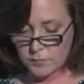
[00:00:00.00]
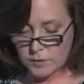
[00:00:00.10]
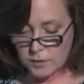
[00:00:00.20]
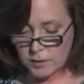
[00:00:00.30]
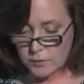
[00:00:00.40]

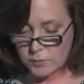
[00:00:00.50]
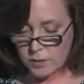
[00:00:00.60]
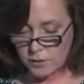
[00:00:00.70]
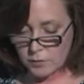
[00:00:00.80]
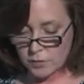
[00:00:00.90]
Missus Sloane was
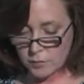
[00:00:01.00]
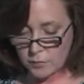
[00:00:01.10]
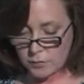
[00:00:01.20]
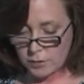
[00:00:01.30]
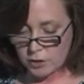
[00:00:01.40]
also
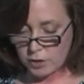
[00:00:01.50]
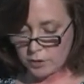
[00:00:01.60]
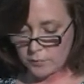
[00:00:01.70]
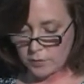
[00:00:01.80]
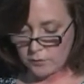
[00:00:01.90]
appointed
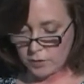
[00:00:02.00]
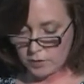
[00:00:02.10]
chairman of the